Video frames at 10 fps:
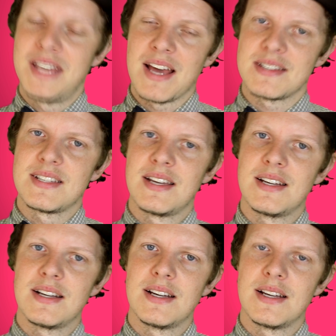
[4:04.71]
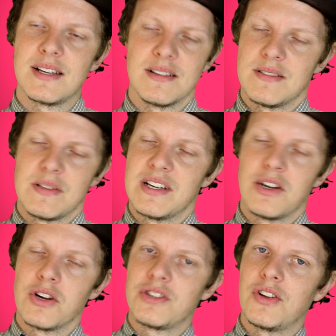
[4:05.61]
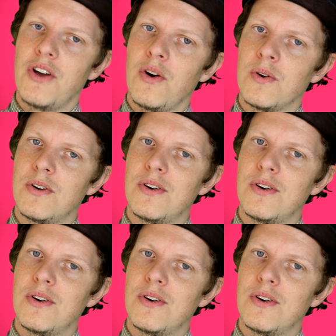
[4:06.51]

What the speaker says: But yes, good to know.